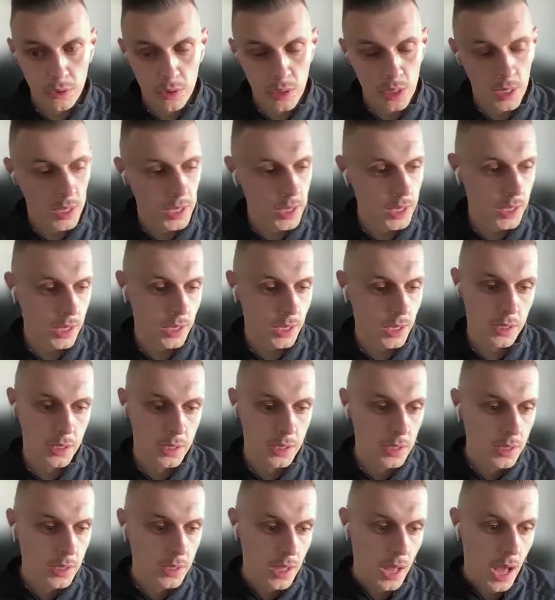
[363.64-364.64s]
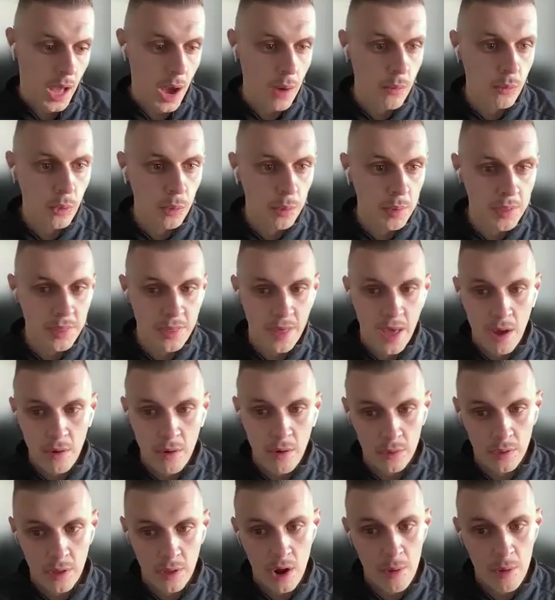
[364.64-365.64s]
won the league, and we'll be there
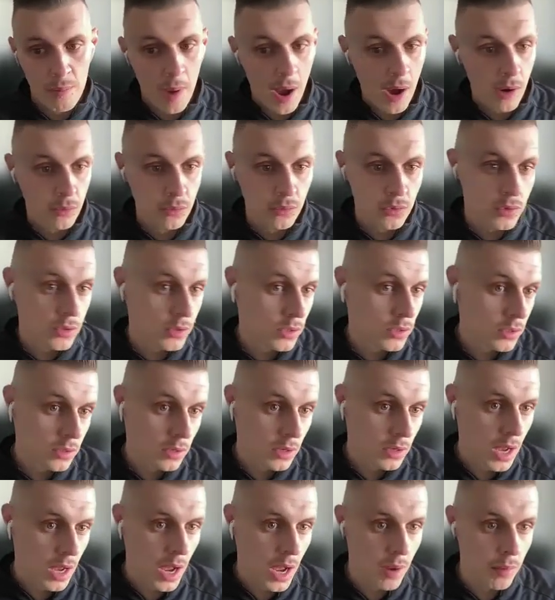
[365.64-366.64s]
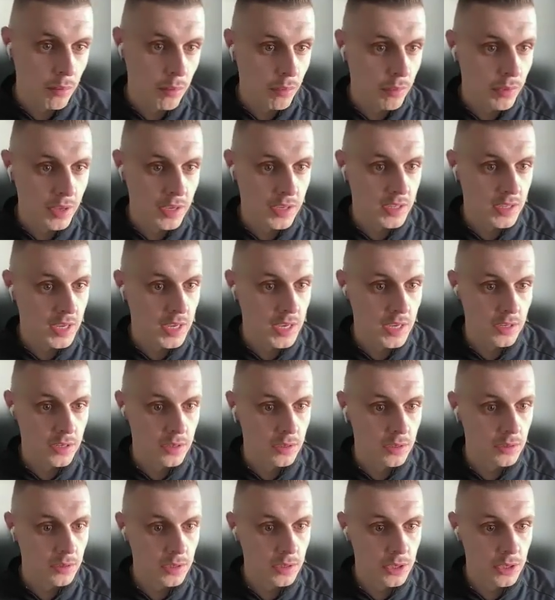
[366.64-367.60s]
or thereabouts this season.